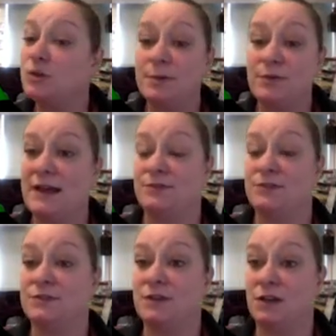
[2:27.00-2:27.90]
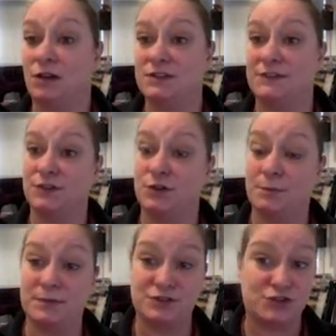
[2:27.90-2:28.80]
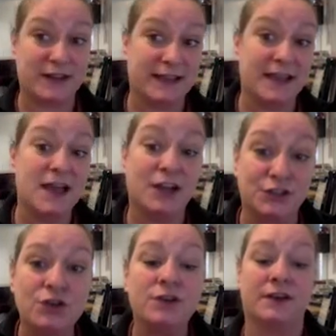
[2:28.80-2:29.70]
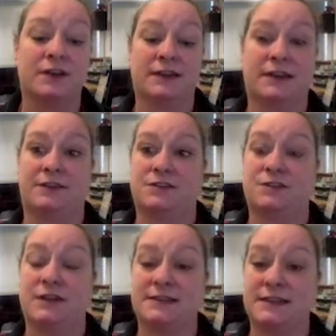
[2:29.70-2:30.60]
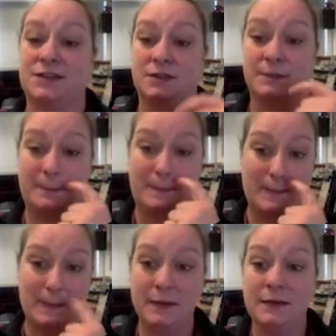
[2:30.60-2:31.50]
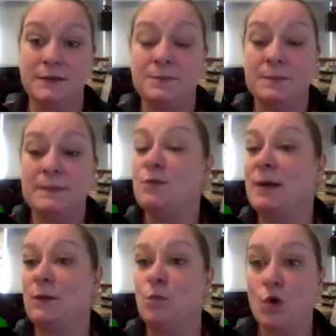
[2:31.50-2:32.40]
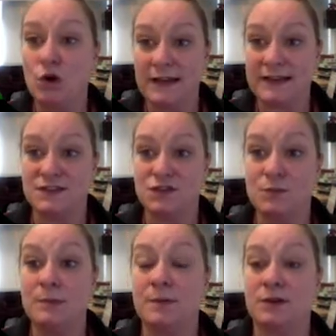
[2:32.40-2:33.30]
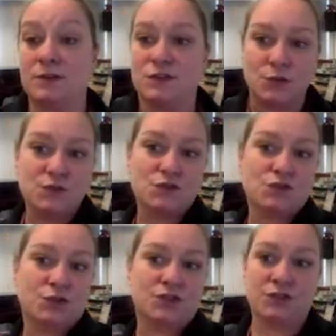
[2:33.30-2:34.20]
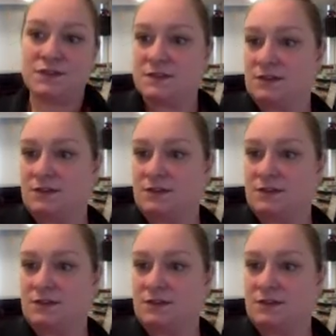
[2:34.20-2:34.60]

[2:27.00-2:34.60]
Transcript: around a lot if you're portraying a younger characterisation. You might walk like a supermodel, so you strut your stuff